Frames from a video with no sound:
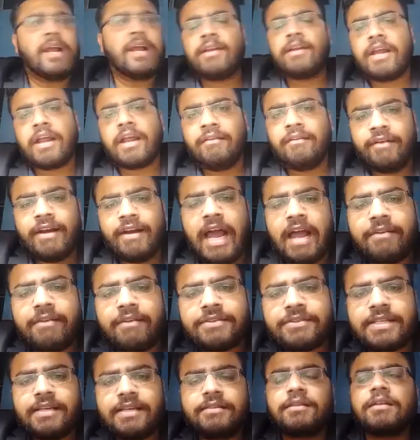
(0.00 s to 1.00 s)
even I have
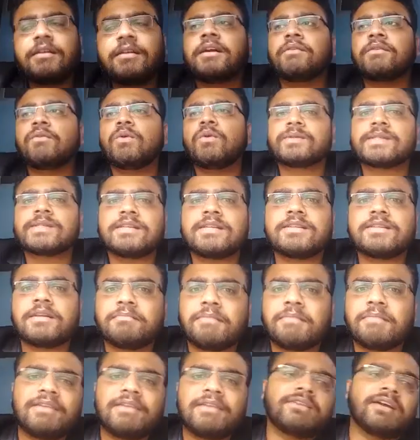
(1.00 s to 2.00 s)
seen the divorce case in
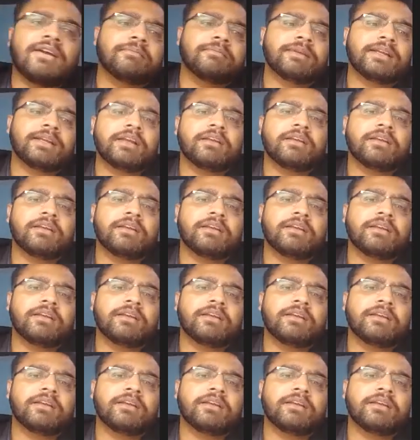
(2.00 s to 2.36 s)
my family.